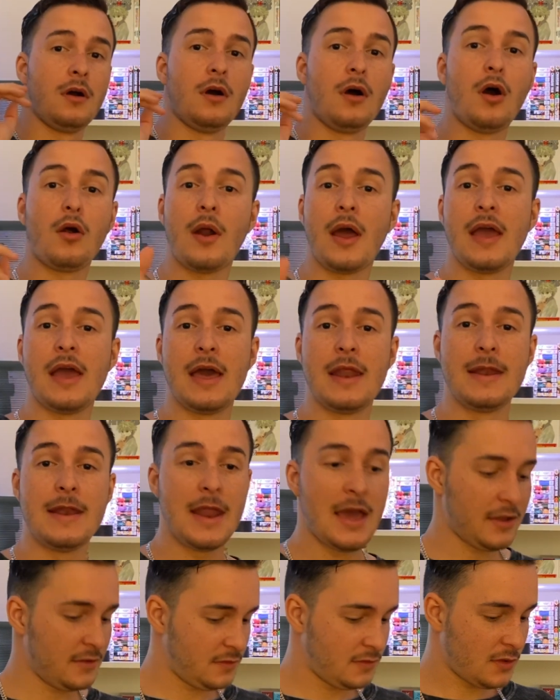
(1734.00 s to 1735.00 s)
All right, and
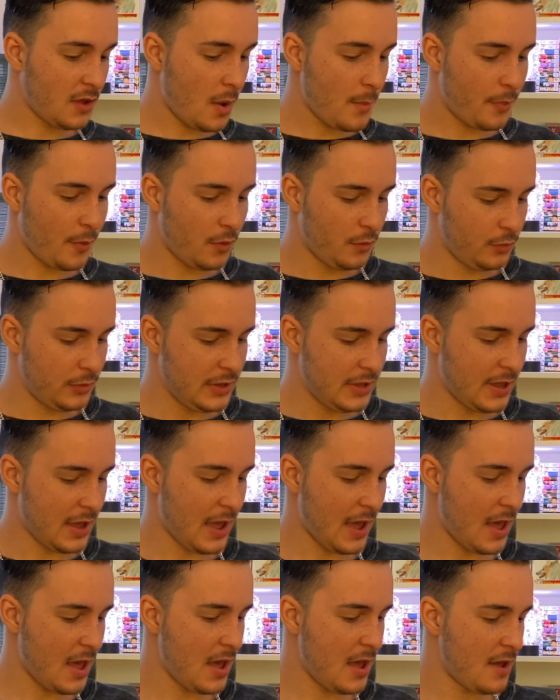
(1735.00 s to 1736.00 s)
next up we
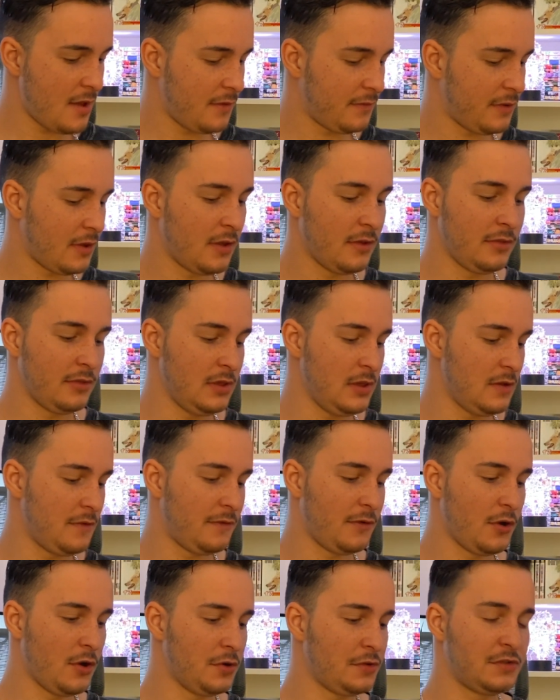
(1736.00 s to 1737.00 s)
have the
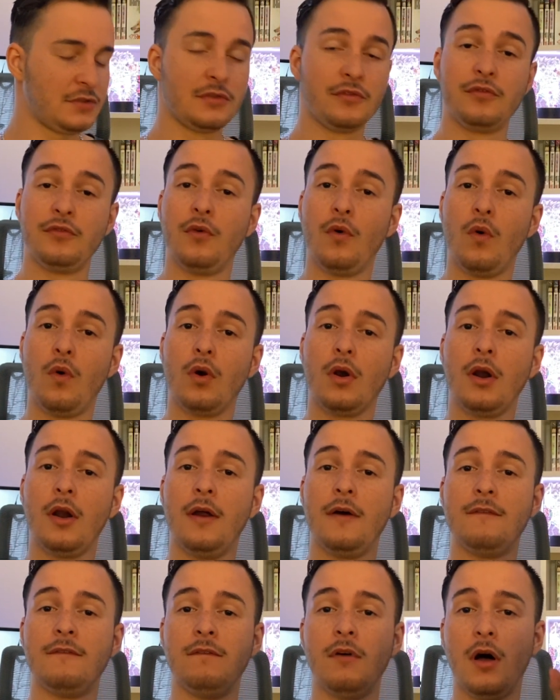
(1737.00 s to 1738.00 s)
first 4
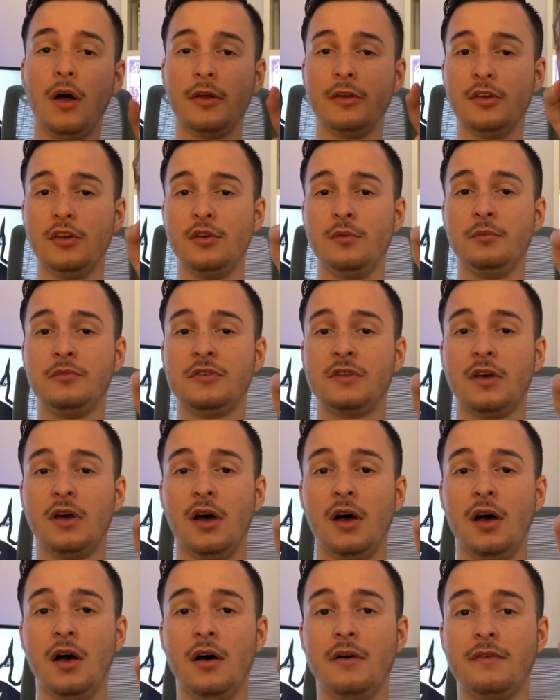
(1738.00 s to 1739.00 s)
volumes
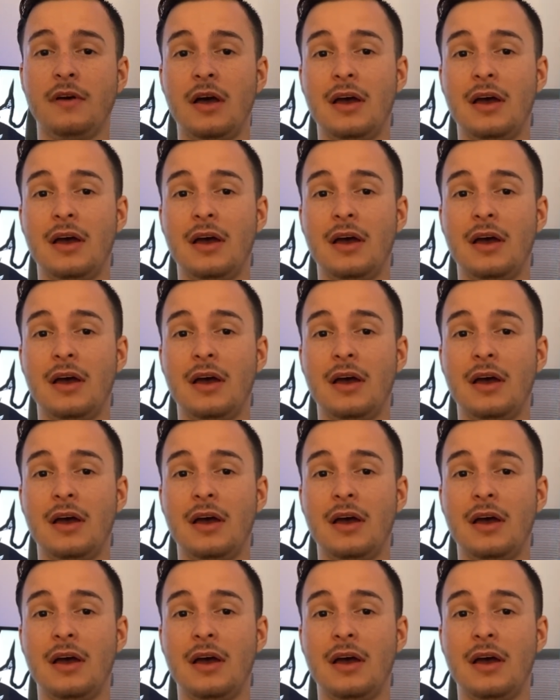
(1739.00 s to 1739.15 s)
of